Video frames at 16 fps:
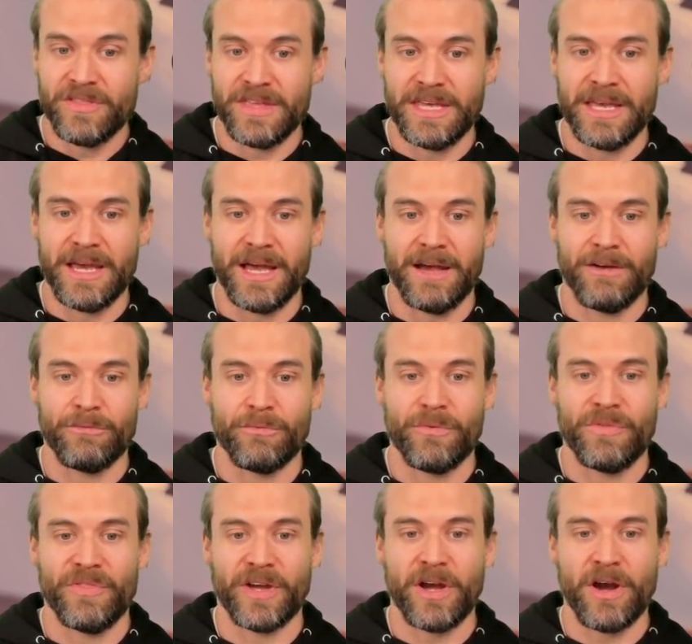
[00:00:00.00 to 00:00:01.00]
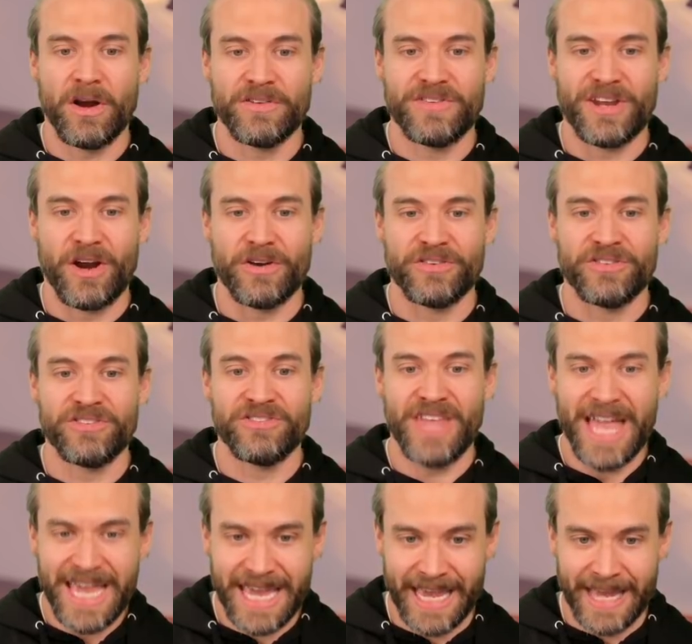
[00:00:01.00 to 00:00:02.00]
the cards that are
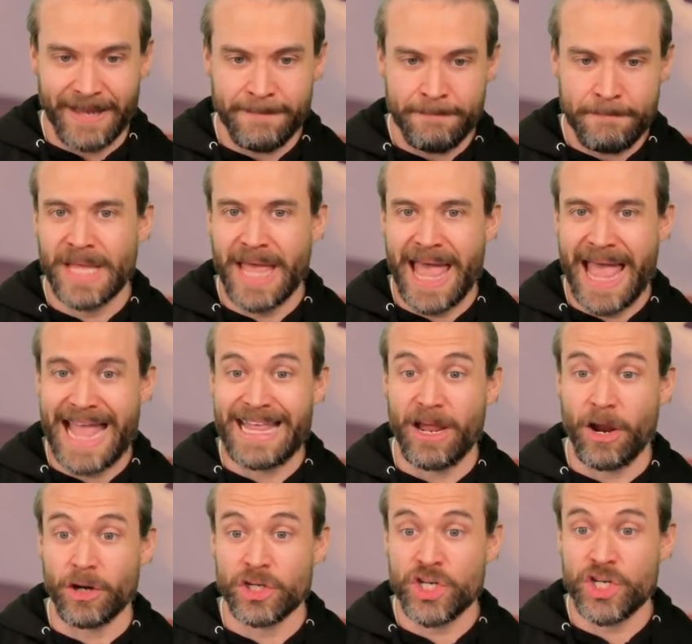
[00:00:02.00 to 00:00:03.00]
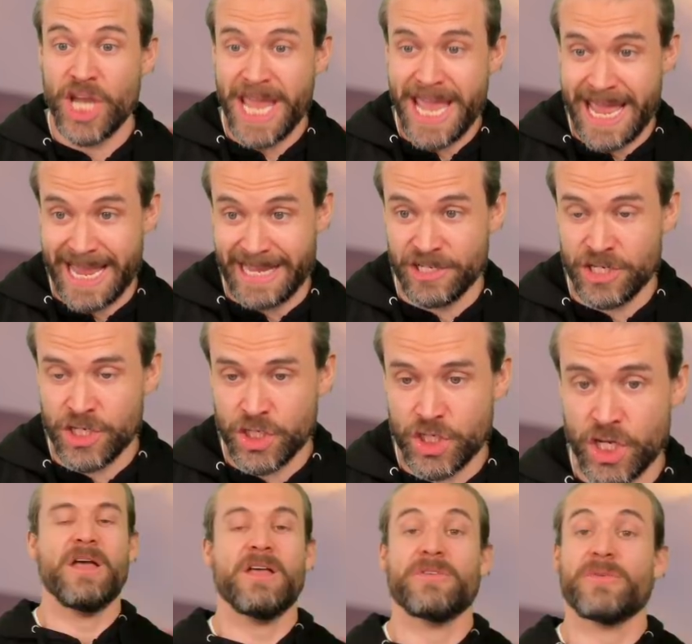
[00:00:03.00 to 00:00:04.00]
staying and are
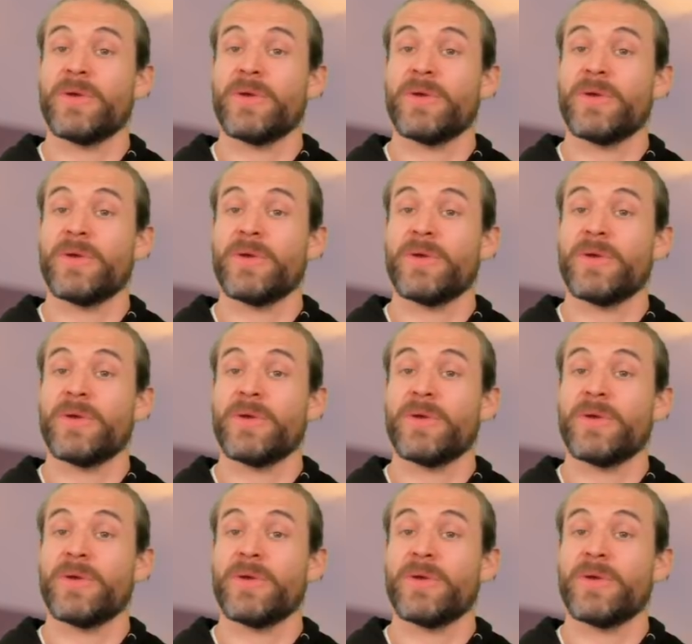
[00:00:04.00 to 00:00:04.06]
changed.